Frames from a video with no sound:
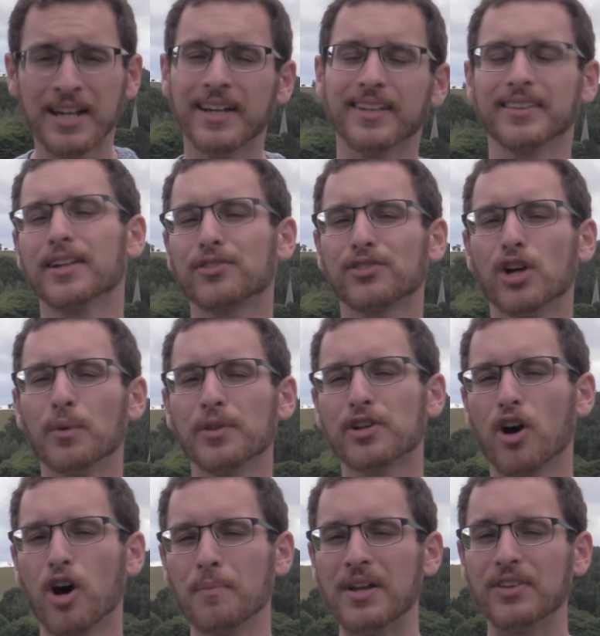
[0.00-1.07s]
and let us know in the
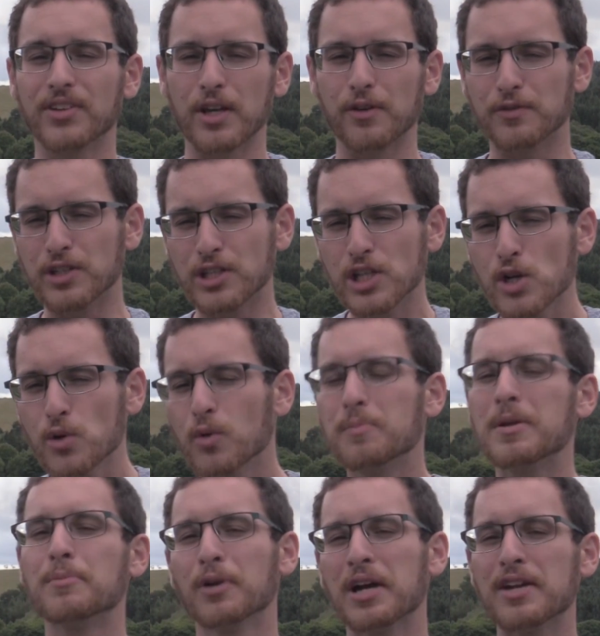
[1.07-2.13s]
comments if you would
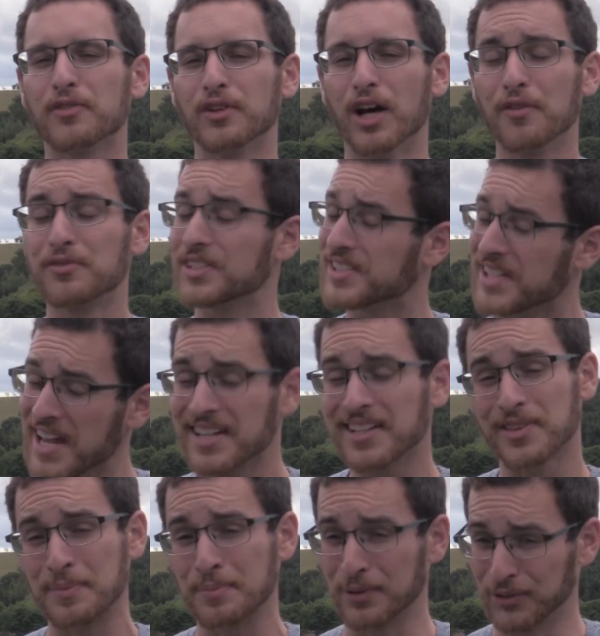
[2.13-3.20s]
be brave enough to take
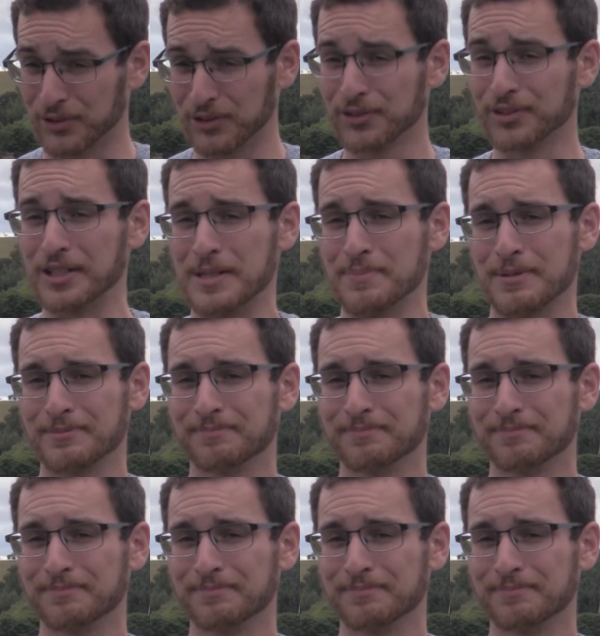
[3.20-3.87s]
the prisoner's leap.